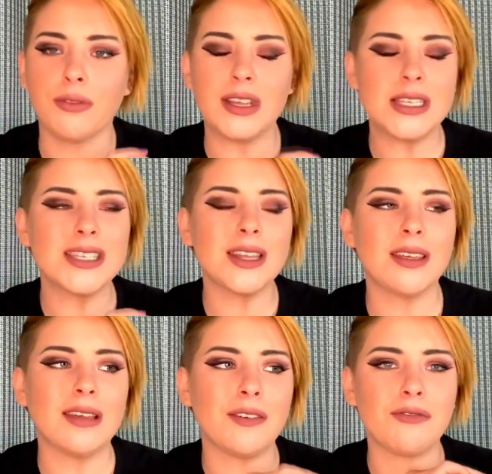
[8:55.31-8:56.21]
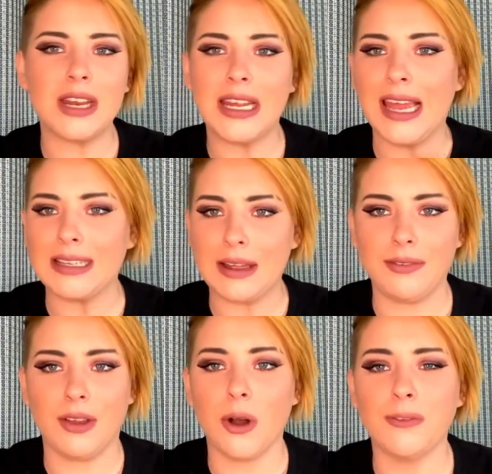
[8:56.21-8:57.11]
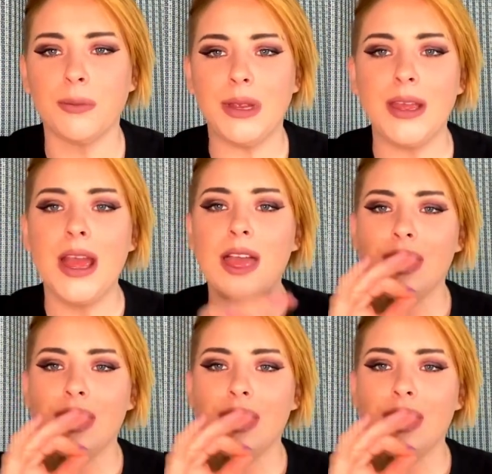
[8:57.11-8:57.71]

This is the thing that really kicked everything off for me.